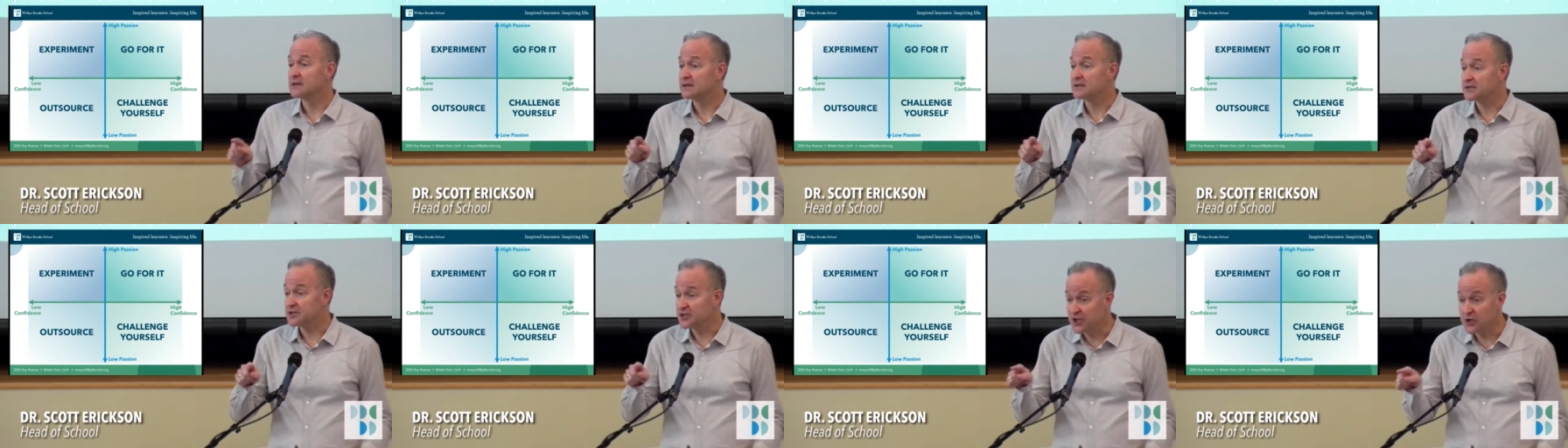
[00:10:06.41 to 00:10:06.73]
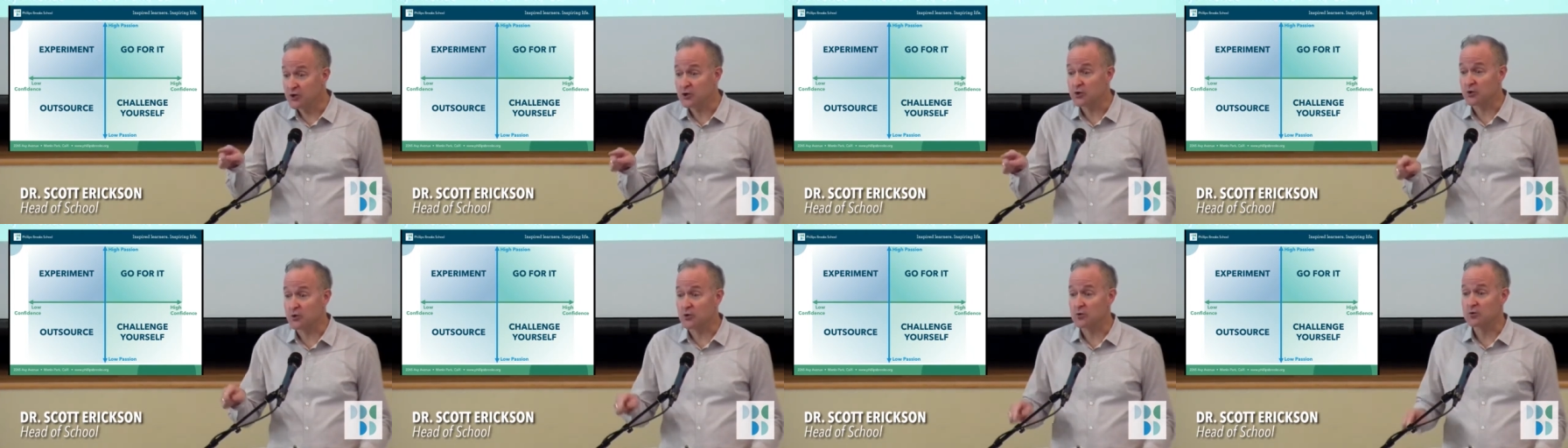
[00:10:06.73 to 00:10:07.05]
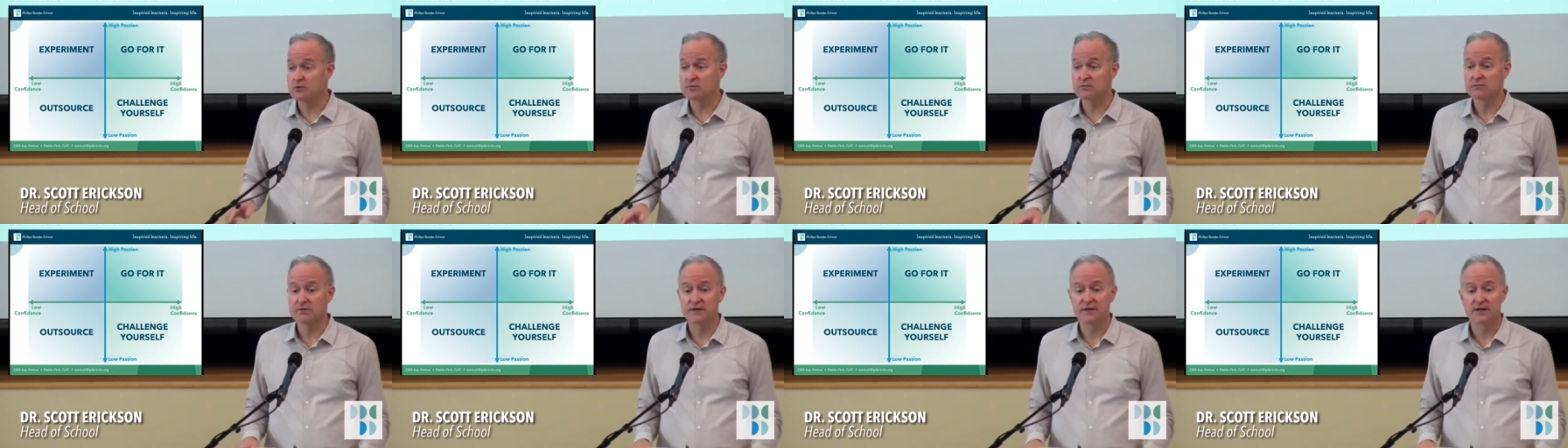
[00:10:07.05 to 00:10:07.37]

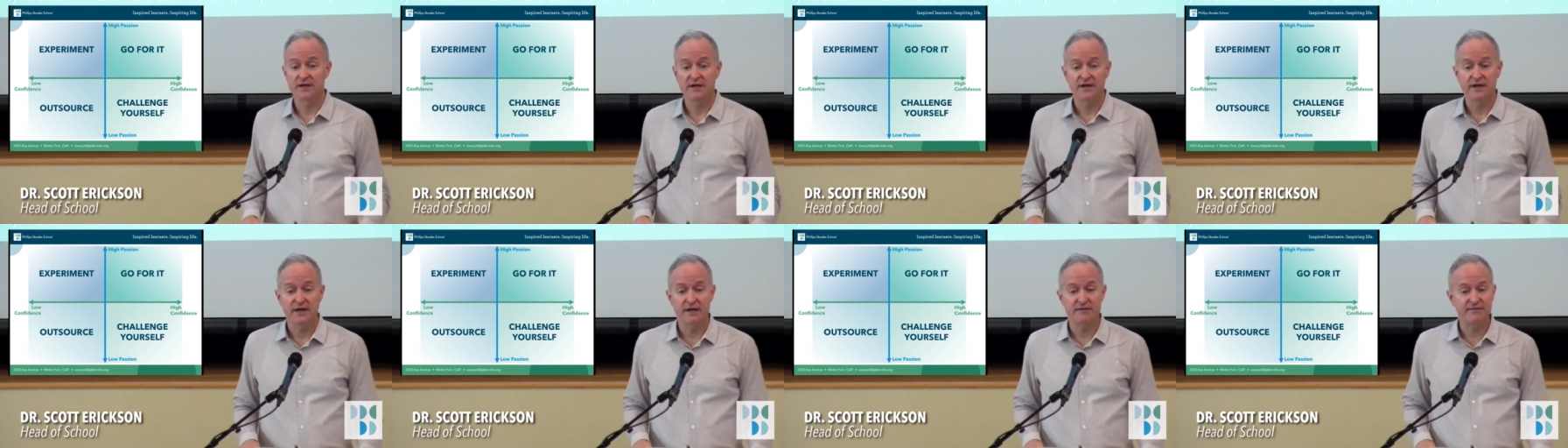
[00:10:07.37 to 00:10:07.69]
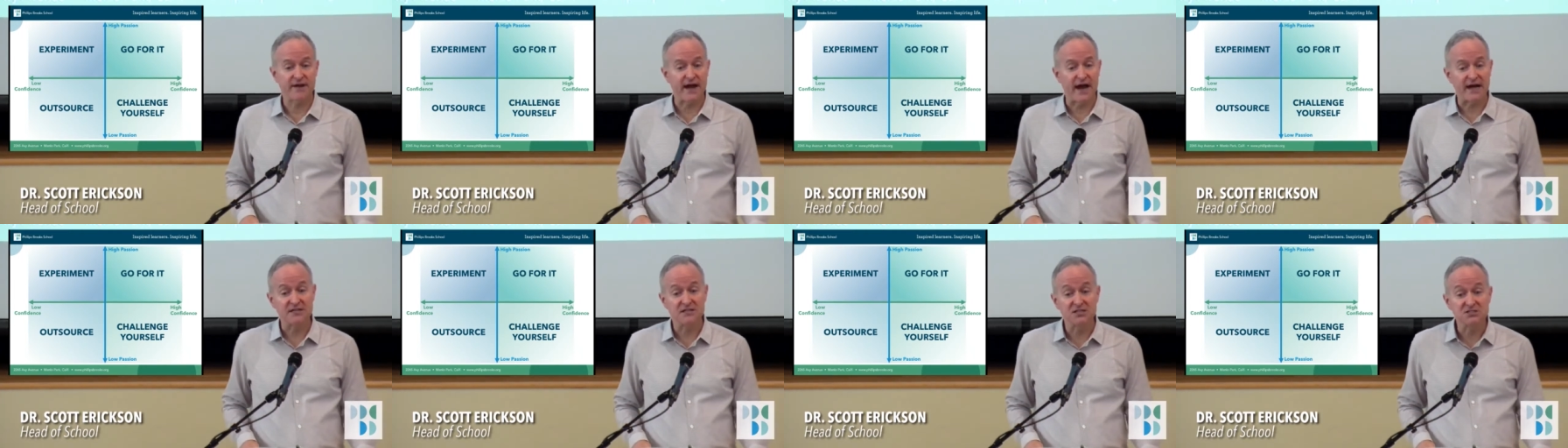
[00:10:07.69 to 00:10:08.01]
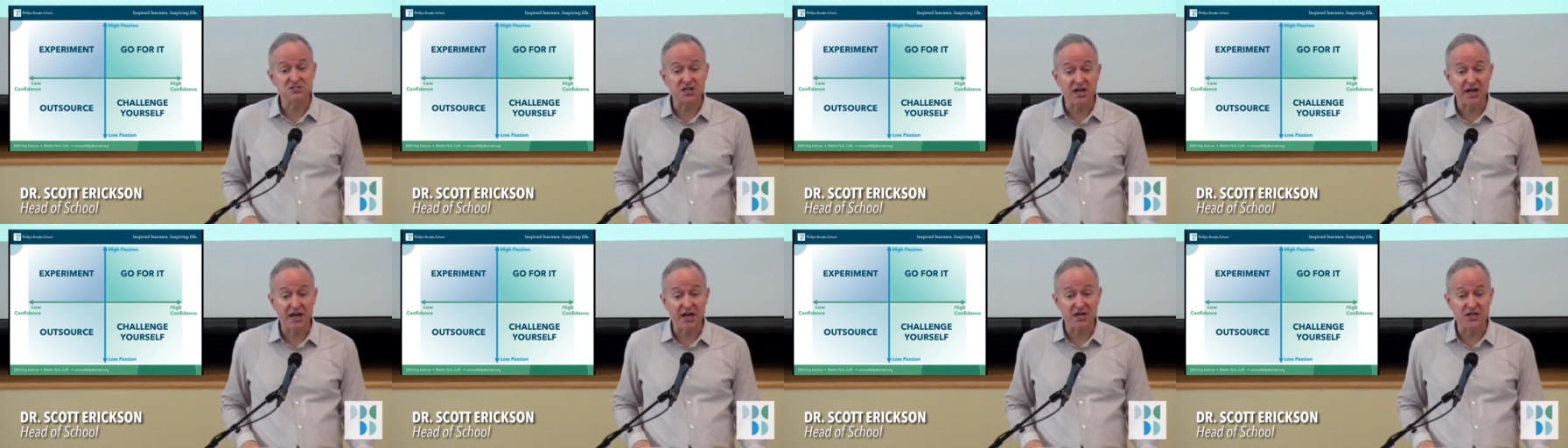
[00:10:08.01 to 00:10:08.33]
you have got to
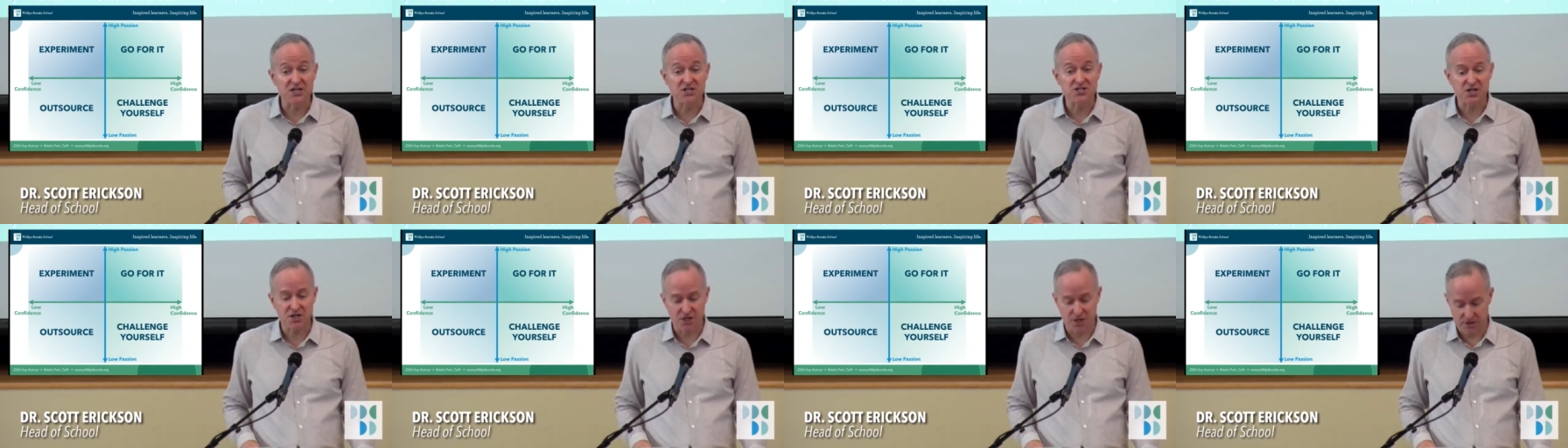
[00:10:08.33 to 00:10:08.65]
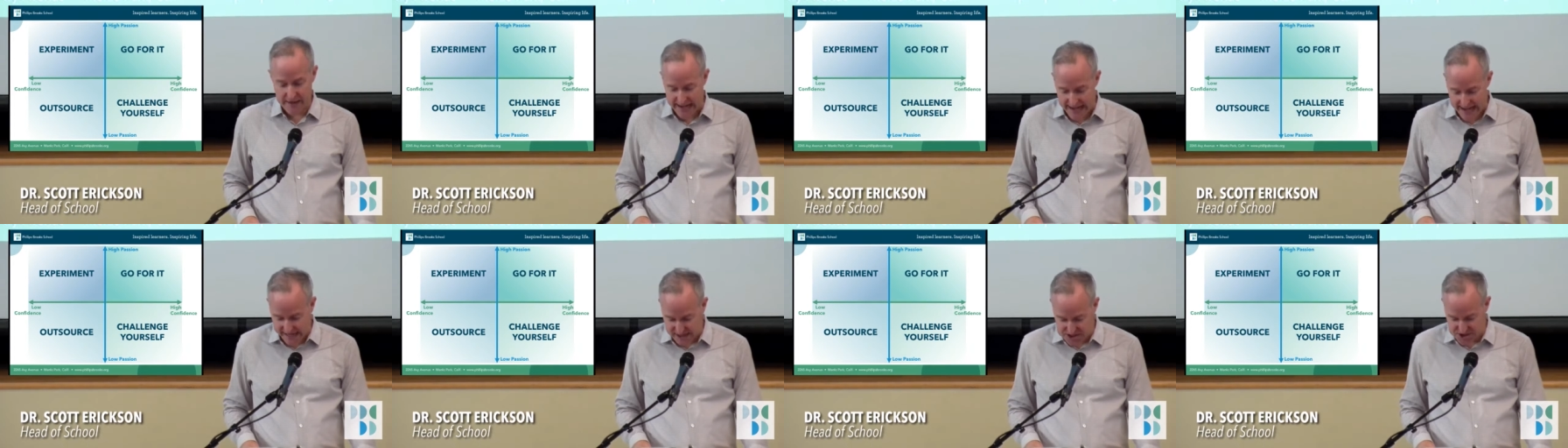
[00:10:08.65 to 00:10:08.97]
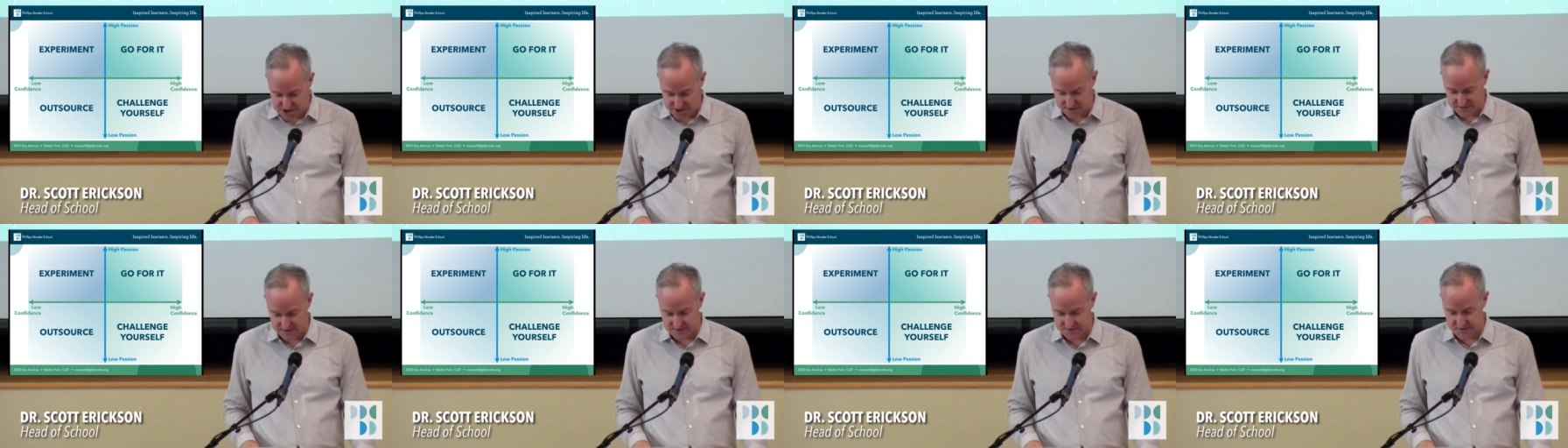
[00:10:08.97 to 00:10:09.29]
change your
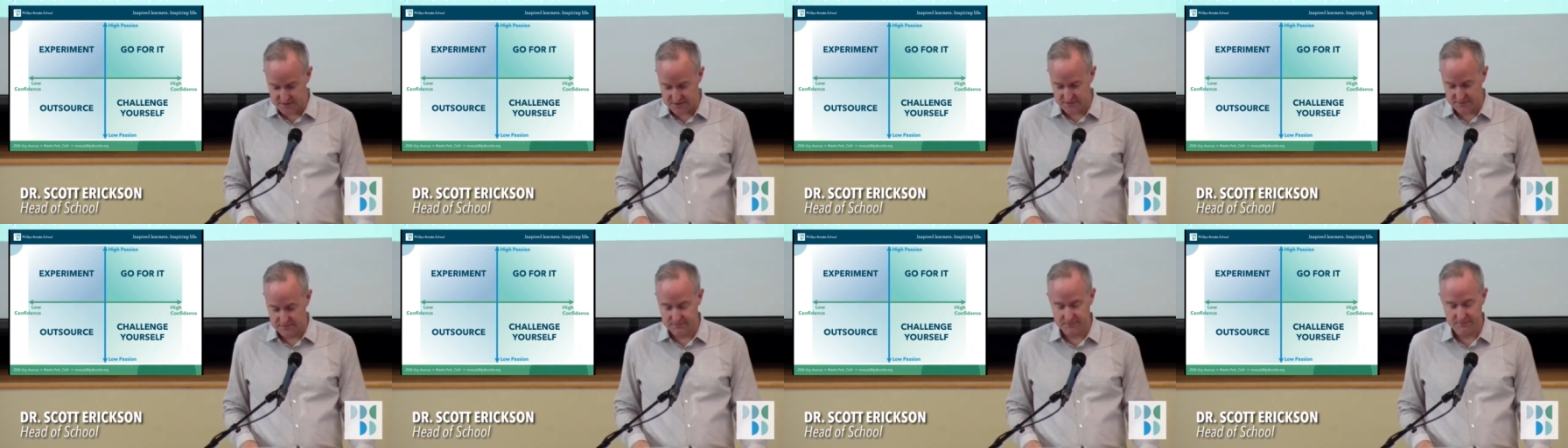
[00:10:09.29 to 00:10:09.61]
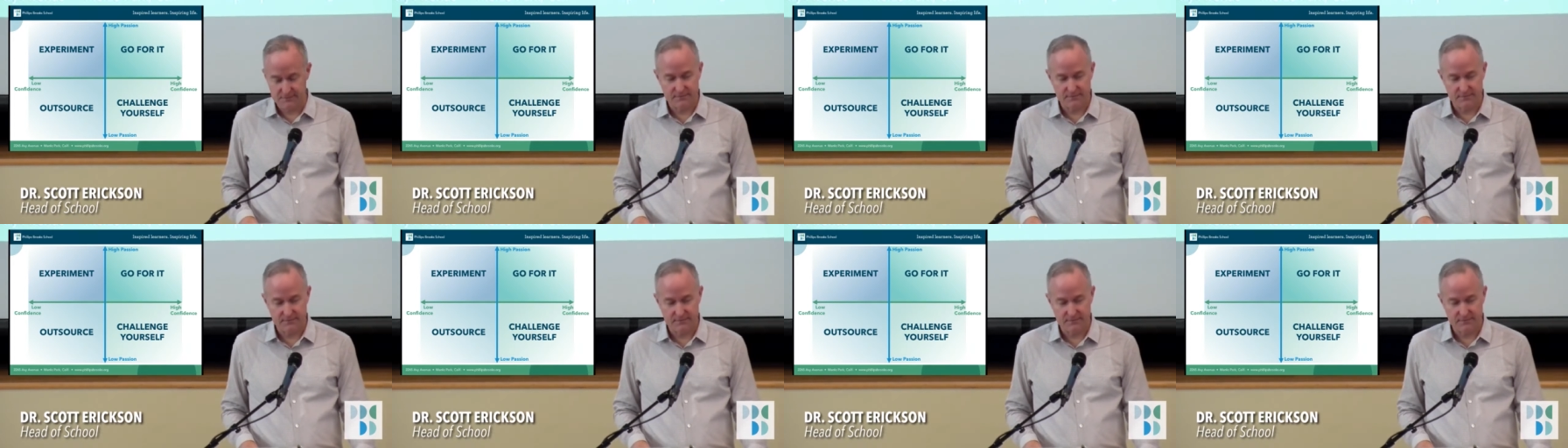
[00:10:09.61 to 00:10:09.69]
actions.